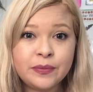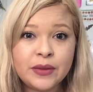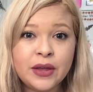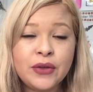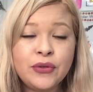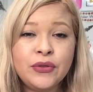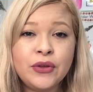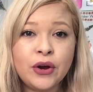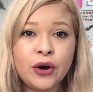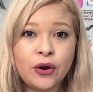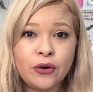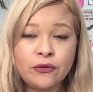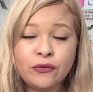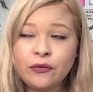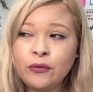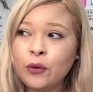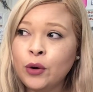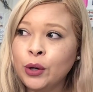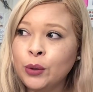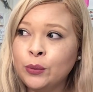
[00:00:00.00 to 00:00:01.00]
There are
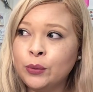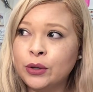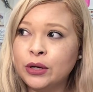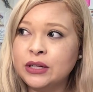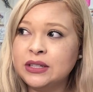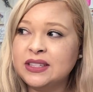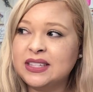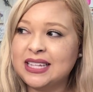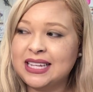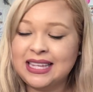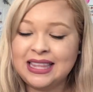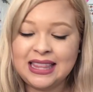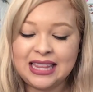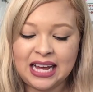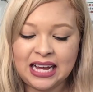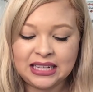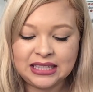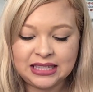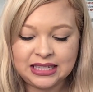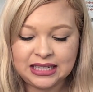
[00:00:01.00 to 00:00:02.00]
4 words in
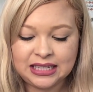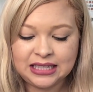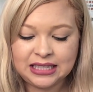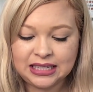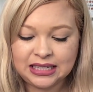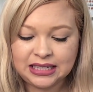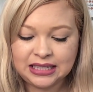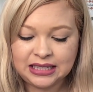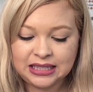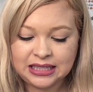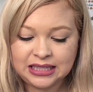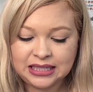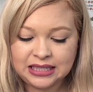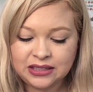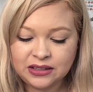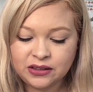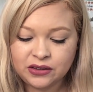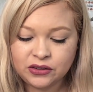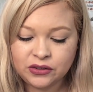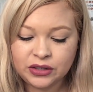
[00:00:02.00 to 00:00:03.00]
that sentence.
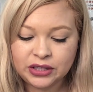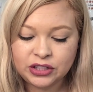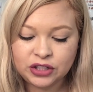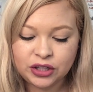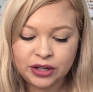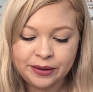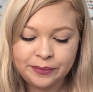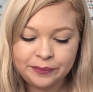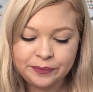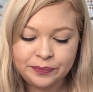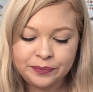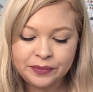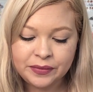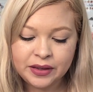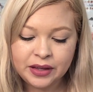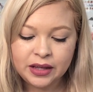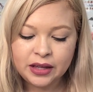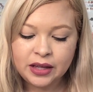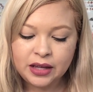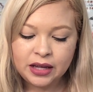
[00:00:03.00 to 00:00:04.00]
Great job.
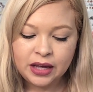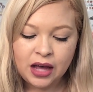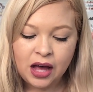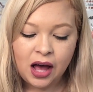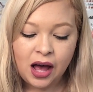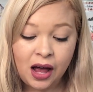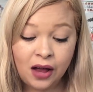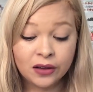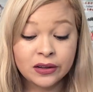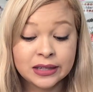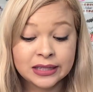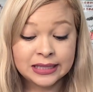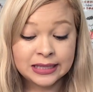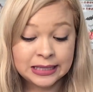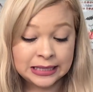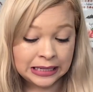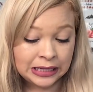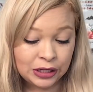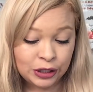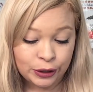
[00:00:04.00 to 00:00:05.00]
I'll
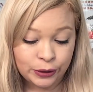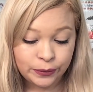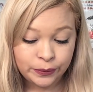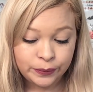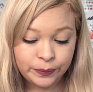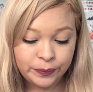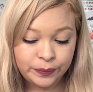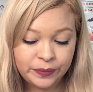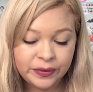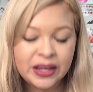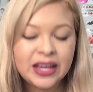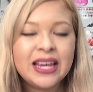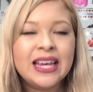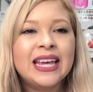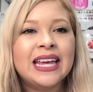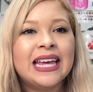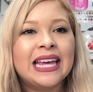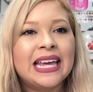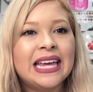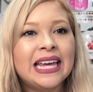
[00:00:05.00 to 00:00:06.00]
continue.
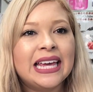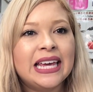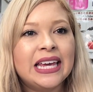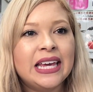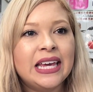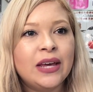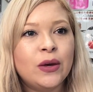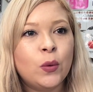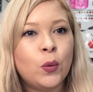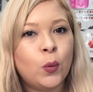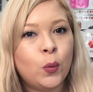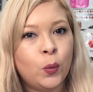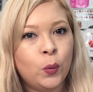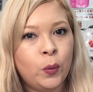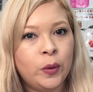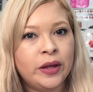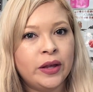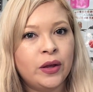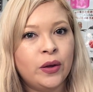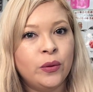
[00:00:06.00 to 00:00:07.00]
It
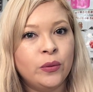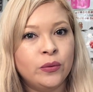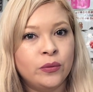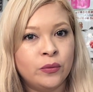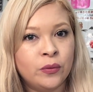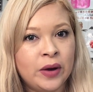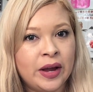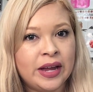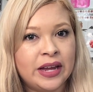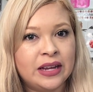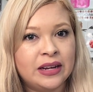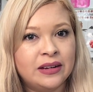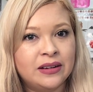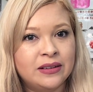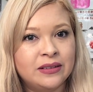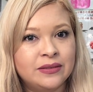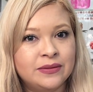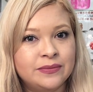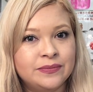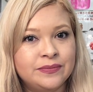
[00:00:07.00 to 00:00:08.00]
will rain.
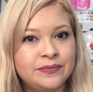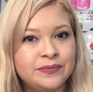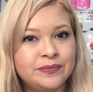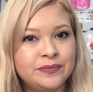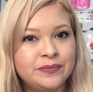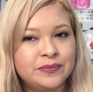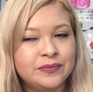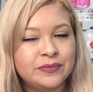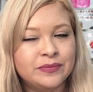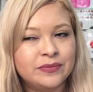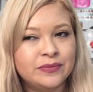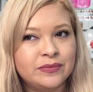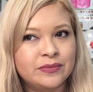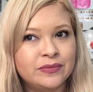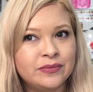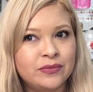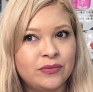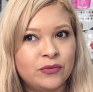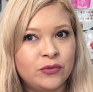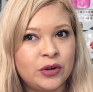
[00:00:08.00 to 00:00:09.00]

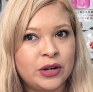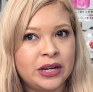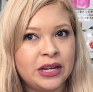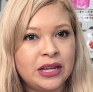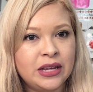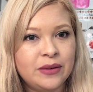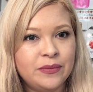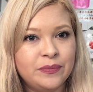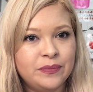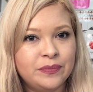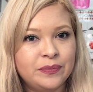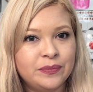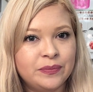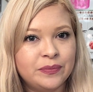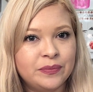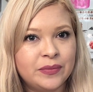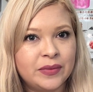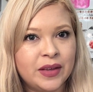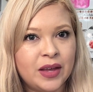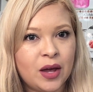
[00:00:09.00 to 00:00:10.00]
Ready?
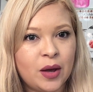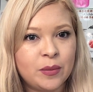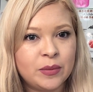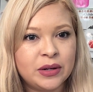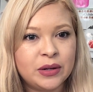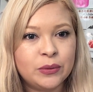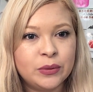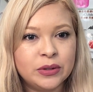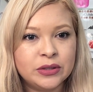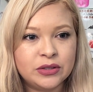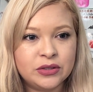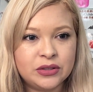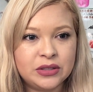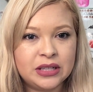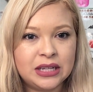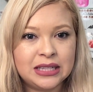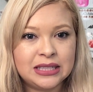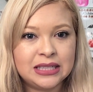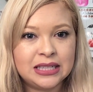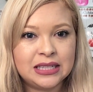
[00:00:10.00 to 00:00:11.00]
How many words are in
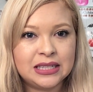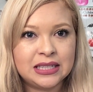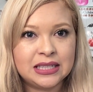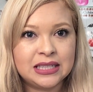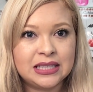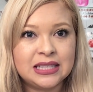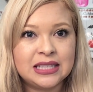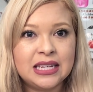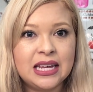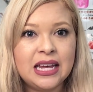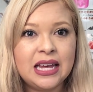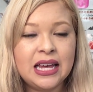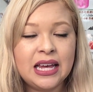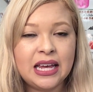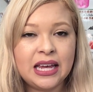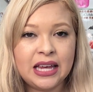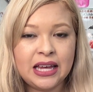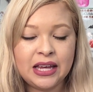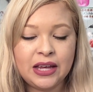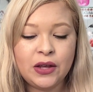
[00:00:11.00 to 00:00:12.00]
that sentence?
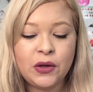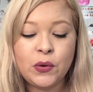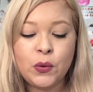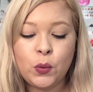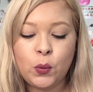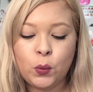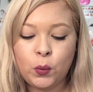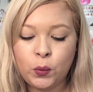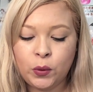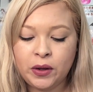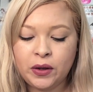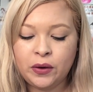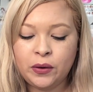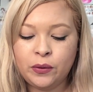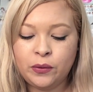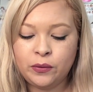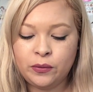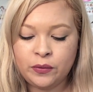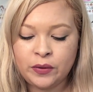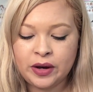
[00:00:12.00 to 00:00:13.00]
It will
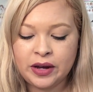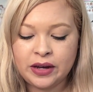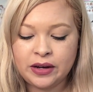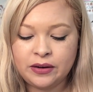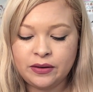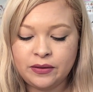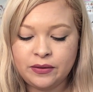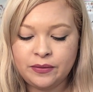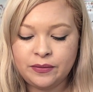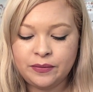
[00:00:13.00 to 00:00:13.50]
rain.